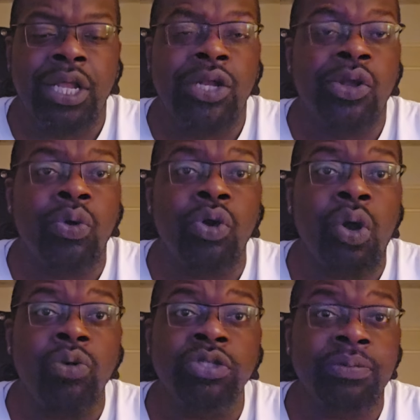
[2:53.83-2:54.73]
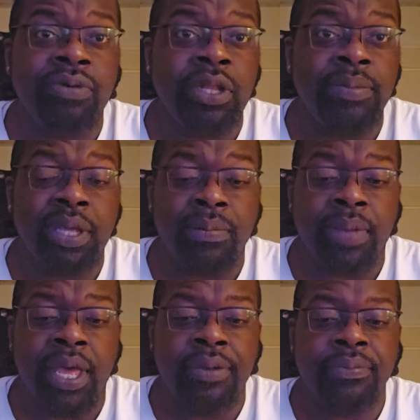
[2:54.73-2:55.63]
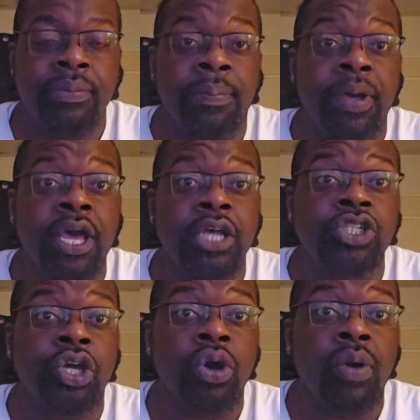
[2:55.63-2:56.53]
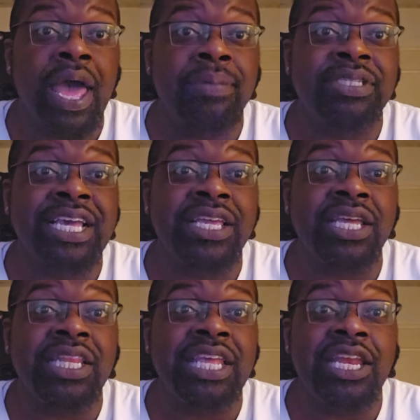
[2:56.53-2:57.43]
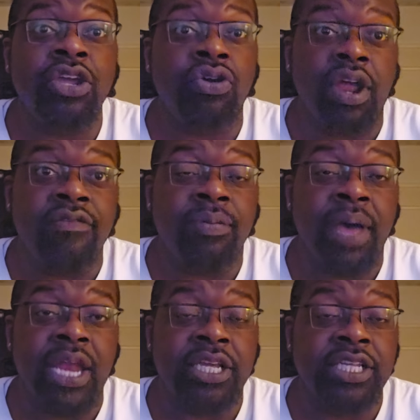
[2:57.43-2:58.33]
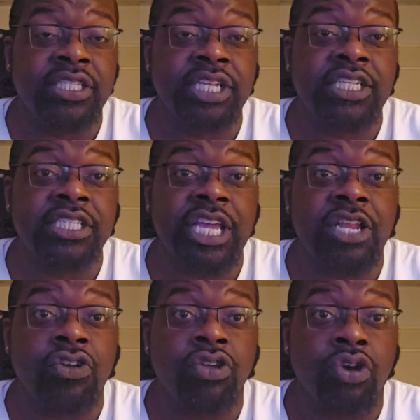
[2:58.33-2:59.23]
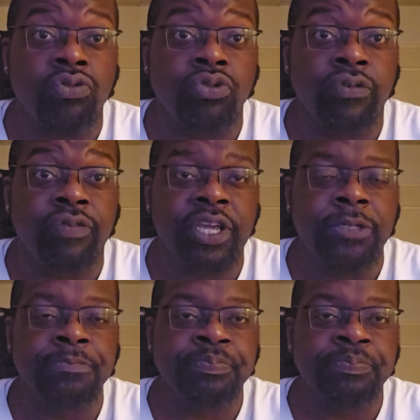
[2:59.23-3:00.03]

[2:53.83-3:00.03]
No goals are really being met because you're cohabitating, you're leaning on everybody instead of standing on your own two feet.